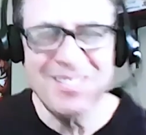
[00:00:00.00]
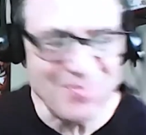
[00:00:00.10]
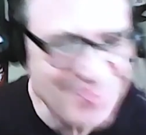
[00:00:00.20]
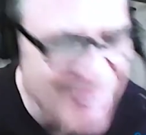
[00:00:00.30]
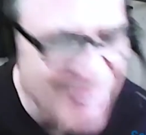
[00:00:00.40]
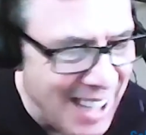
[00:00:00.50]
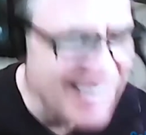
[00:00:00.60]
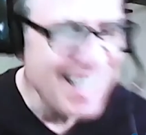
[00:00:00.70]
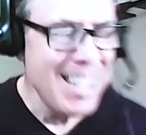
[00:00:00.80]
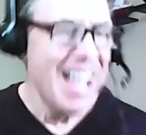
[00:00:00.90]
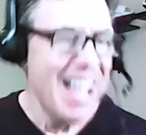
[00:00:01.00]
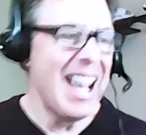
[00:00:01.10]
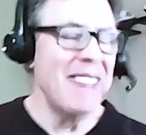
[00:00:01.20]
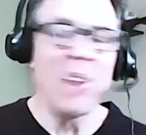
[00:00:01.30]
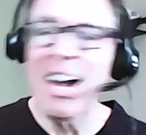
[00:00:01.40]
they I,
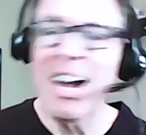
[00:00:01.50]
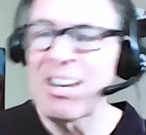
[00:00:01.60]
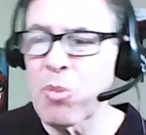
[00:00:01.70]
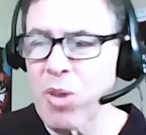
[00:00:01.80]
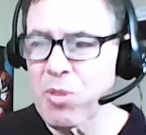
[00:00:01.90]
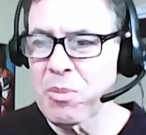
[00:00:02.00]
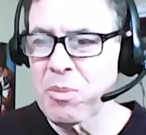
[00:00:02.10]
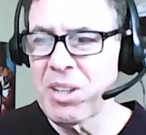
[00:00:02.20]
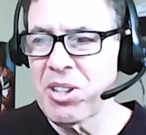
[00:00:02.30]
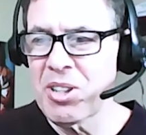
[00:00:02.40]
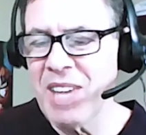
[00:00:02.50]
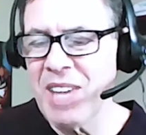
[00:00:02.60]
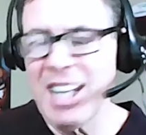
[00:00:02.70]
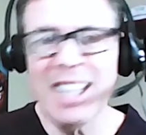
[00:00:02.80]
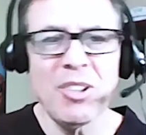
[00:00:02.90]
well, I didn't work with them this year. They
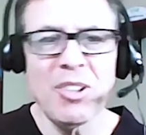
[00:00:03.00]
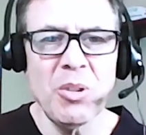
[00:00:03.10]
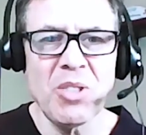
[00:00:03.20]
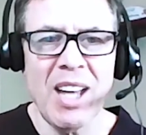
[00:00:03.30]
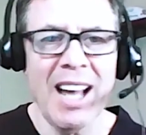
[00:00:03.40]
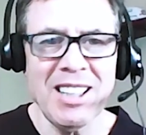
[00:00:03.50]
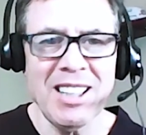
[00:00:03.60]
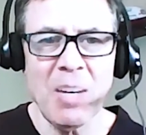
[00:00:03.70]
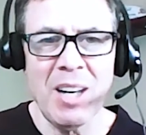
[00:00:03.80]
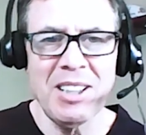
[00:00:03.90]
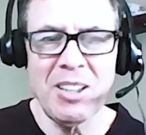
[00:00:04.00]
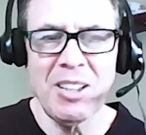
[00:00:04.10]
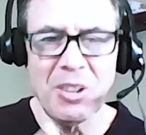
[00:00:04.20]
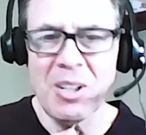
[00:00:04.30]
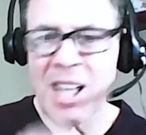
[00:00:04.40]
didn't mm. get too excited. I tell you what I did do.